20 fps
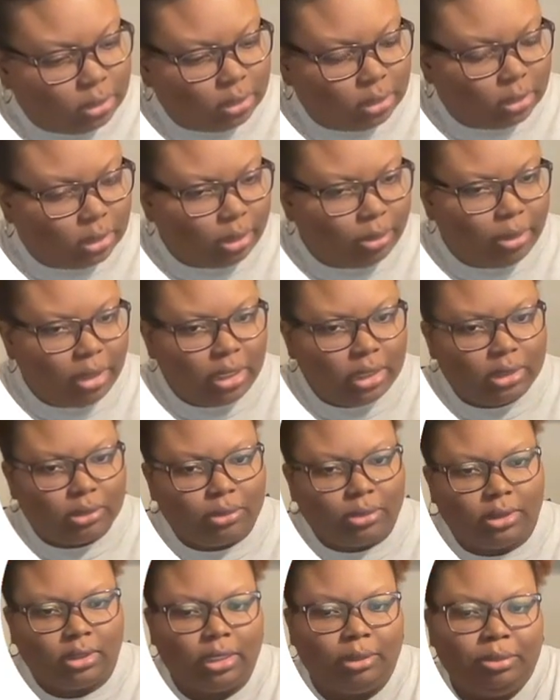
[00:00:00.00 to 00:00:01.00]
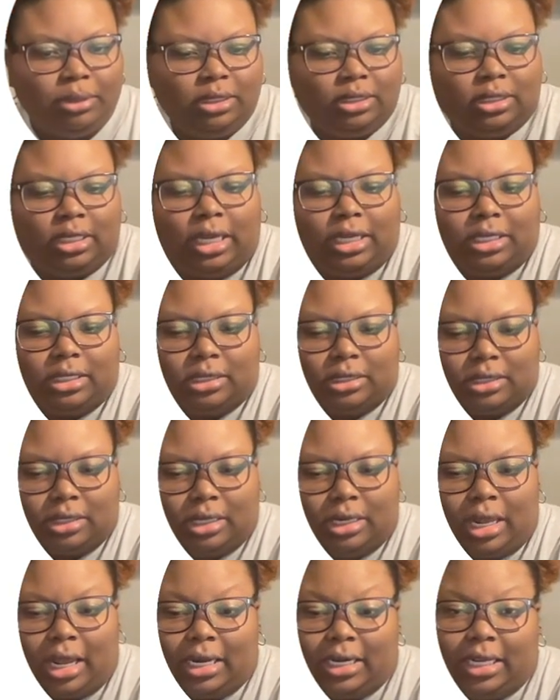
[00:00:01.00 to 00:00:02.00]
let me get some, let me sketch
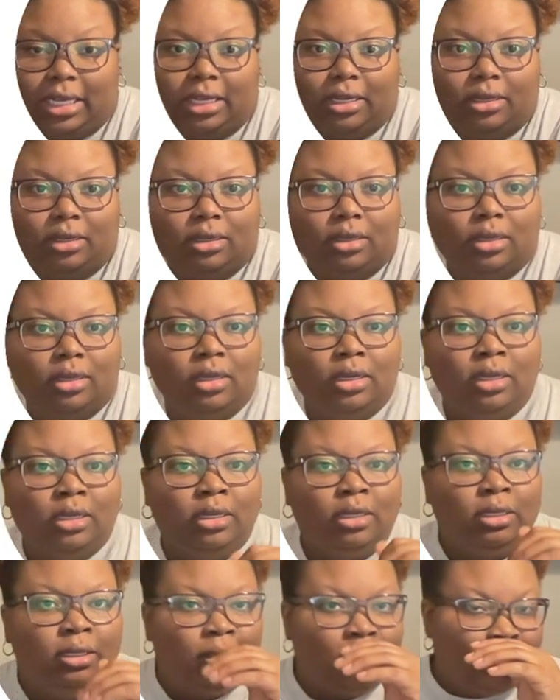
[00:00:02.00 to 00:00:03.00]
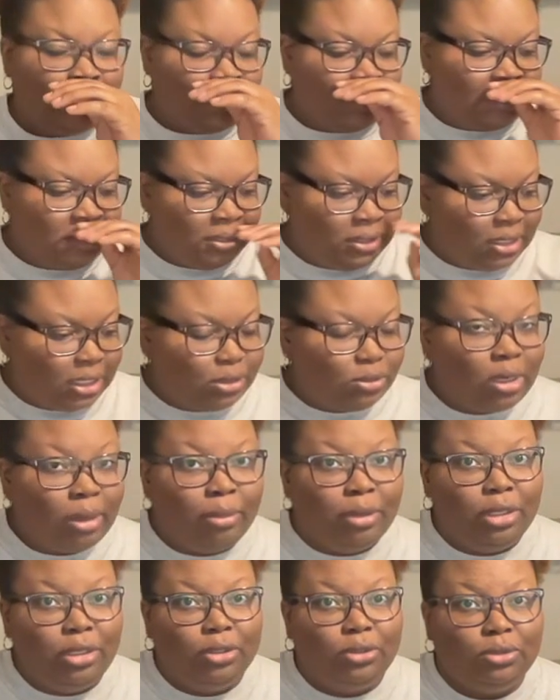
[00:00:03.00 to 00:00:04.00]
an idea. That's what I'm
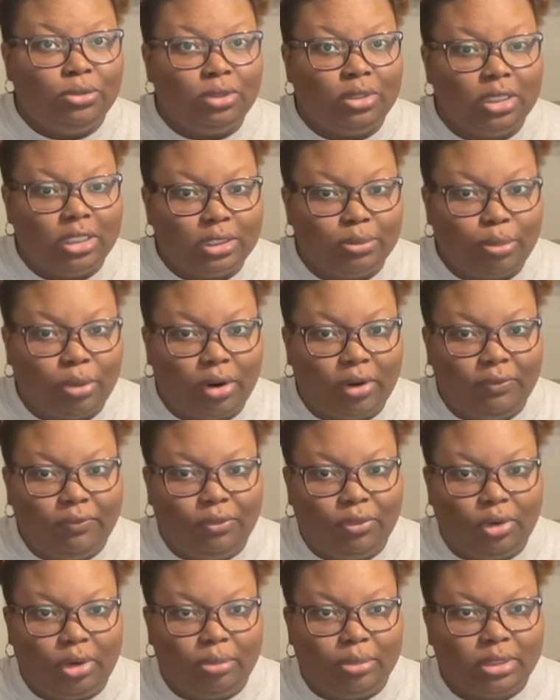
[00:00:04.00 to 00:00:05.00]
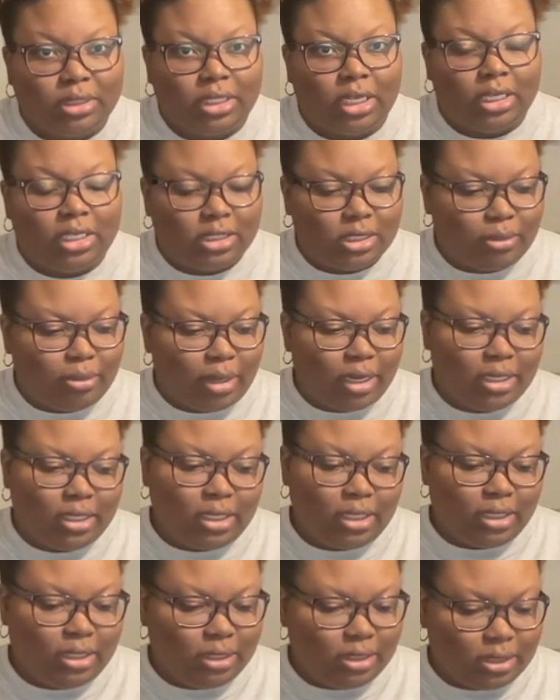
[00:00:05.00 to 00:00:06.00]
gonna use this part for. I'm gonna sketch some
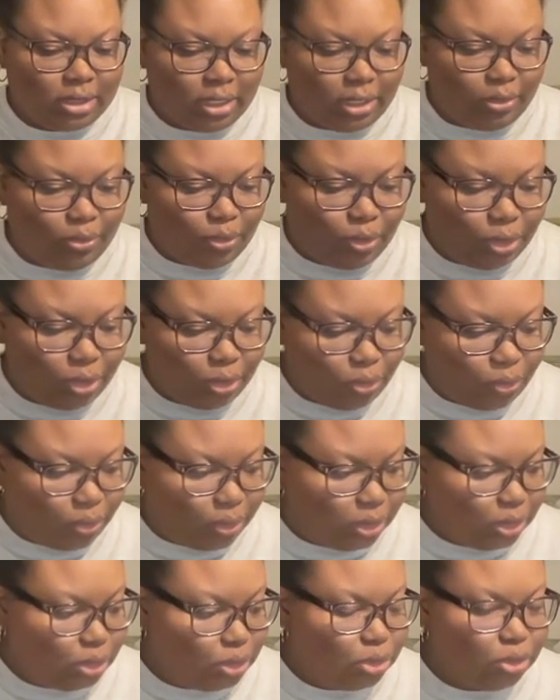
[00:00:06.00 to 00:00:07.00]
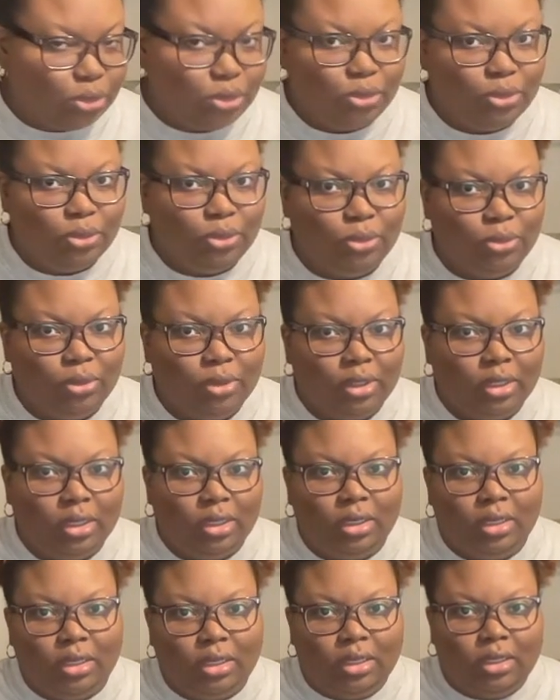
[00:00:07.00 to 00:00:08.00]
ideas and we're going to
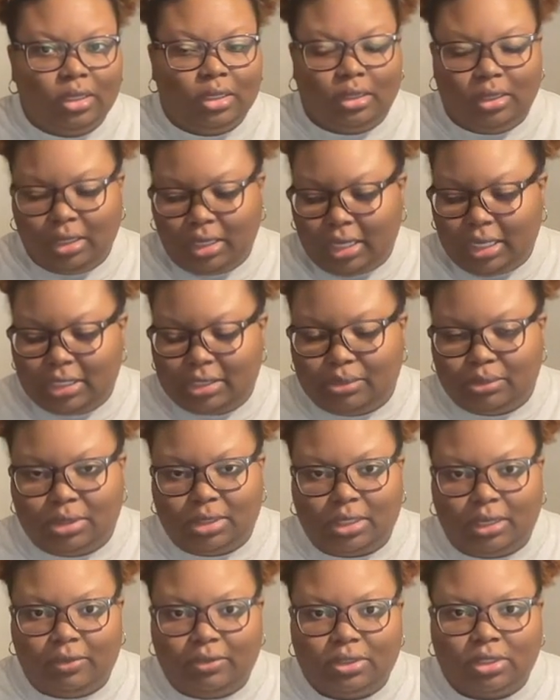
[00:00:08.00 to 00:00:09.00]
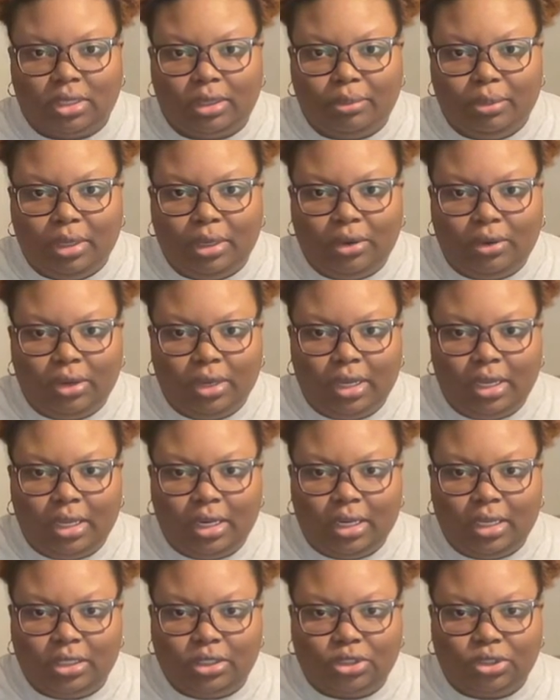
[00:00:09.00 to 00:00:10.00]
look at some stuff. So let me go
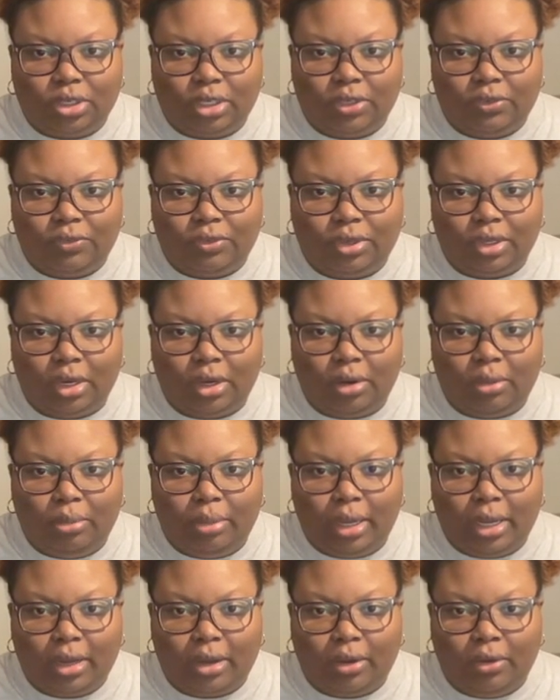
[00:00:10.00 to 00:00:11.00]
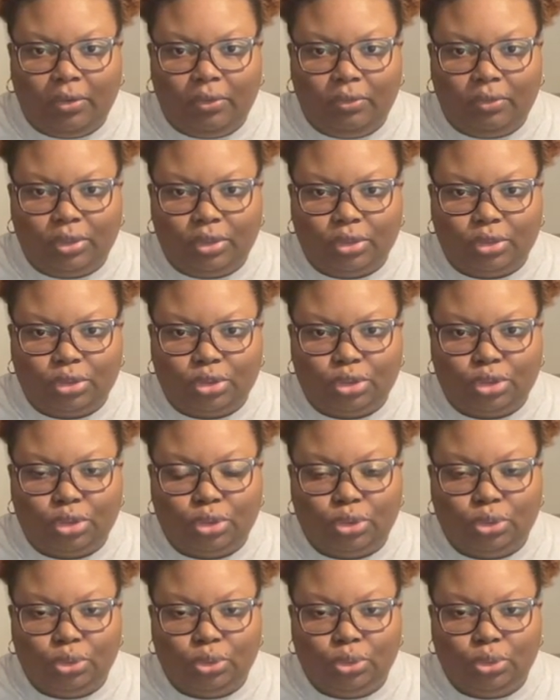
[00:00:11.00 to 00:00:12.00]
ahead and transfer y'all back over
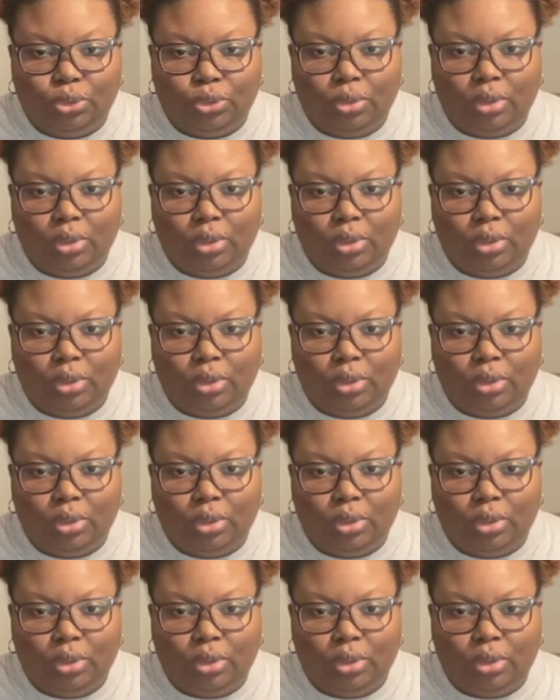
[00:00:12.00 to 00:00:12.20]
to